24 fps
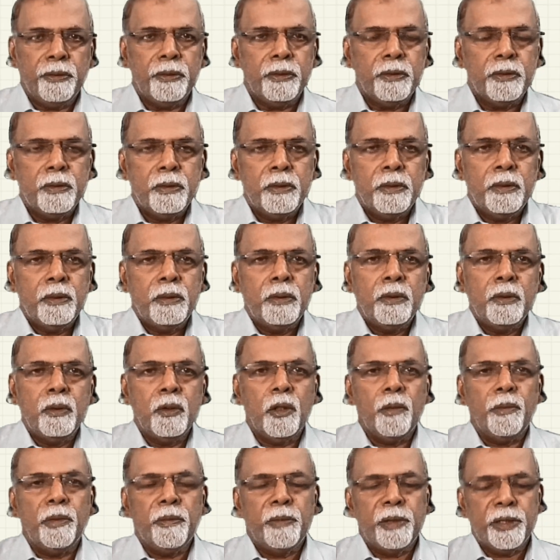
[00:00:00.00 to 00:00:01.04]
to
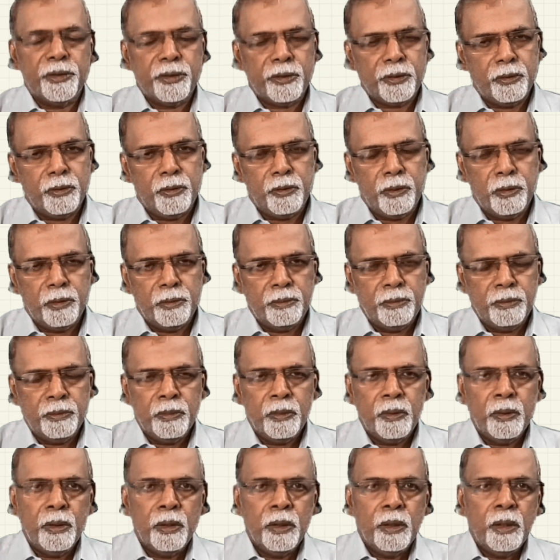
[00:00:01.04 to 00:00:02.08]
Open Med School.
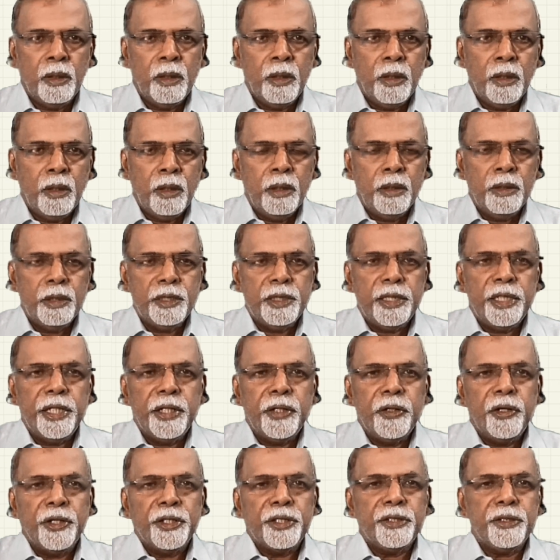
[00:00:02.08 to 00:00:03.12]
This is an
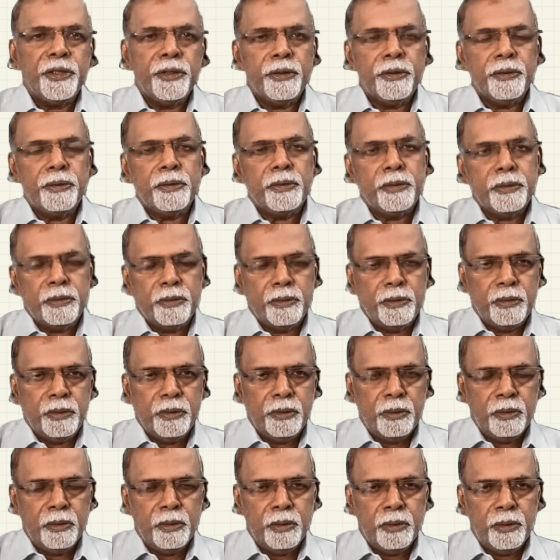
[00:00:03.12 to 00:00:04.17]
introduction to
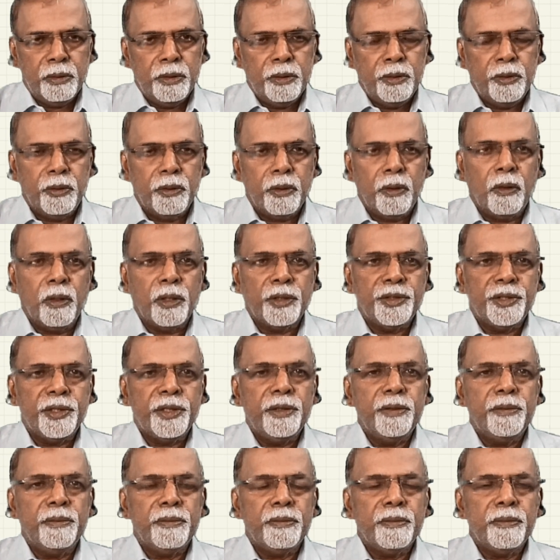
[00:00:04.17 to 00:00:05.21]

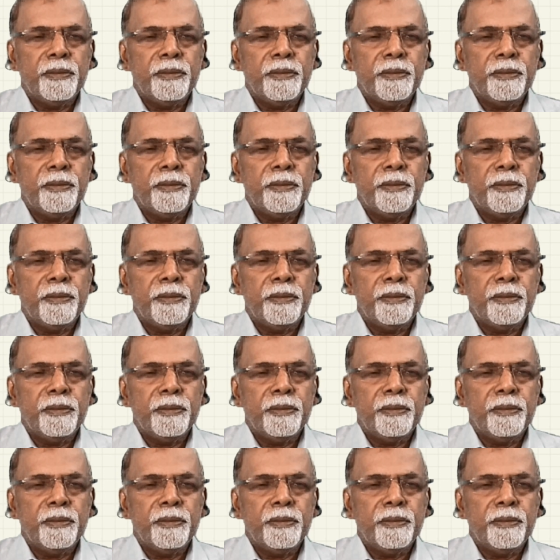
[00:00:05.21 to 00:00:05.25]
neurology.